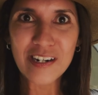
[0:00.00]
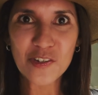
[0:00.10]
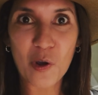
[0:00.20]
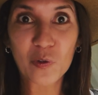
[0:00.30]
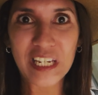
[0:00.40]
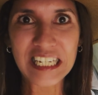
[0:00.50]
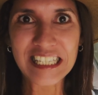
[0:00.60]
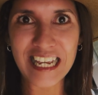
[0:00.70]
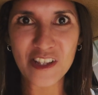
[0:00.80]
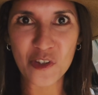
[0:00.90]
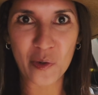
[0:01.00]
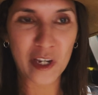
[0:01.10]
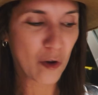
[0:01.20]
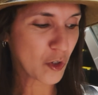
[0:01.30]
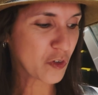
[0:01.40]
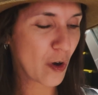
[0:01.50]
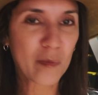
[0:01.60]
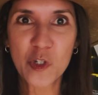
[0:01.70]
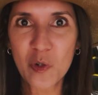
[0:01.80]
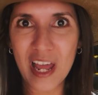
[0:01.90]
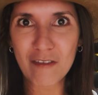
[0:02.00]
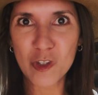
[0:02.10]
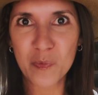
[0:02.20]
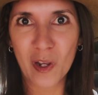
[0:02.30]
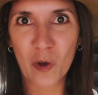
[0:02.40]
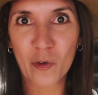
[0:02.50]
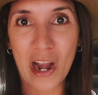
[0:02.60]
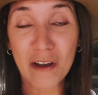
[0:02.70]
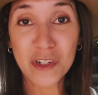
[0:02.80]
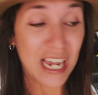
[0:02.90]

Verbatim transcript: here is called Kintetsu. It goes from two levels below ground